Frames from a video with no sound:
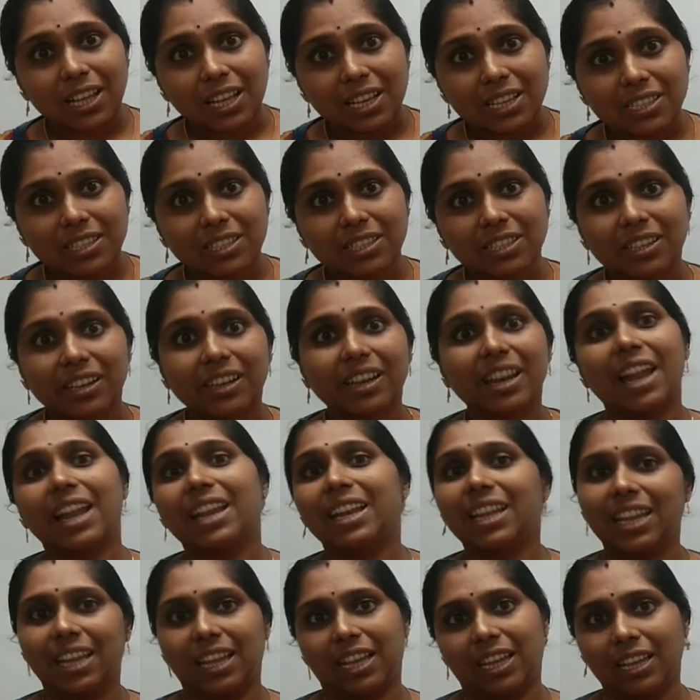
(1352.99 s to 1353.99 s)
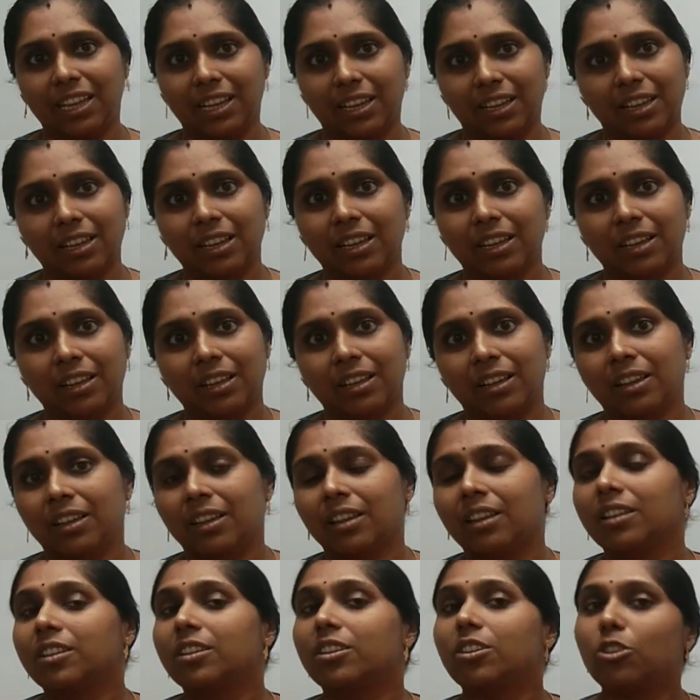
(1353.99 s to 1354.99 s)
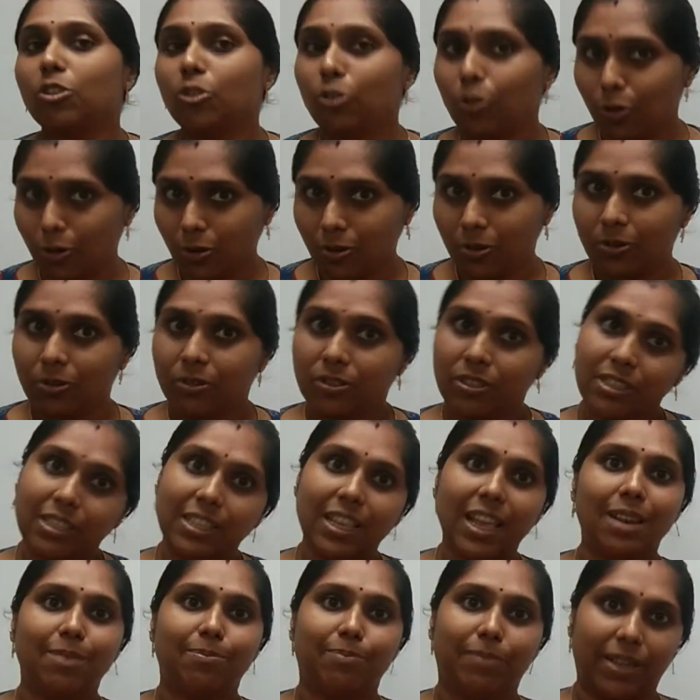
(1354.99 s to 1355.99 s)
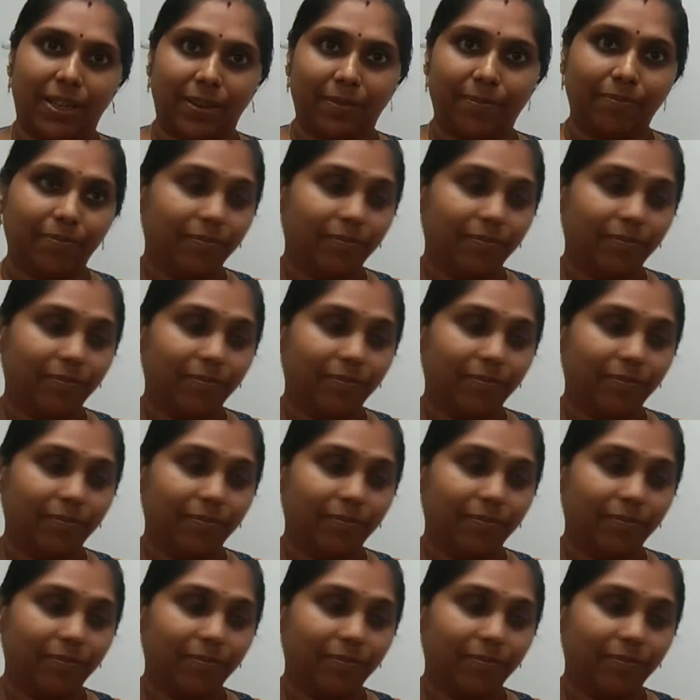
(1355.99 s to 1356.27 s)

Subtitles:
is ready to sell me.